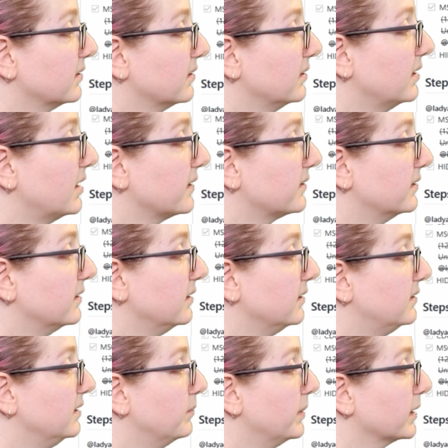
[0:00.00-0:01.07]
not the
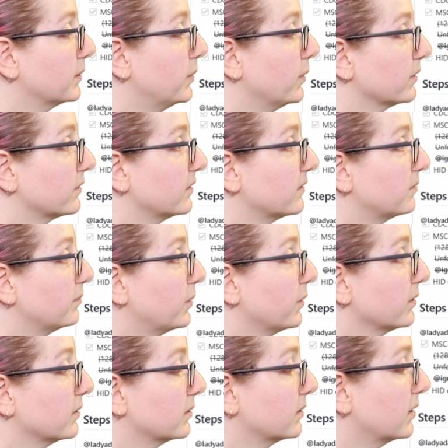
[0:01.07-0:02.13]
debug port. So it's
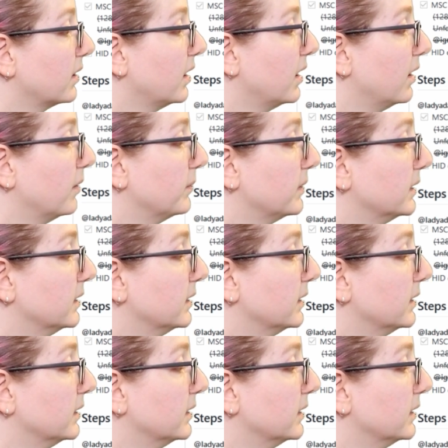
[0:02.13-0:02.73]
port COM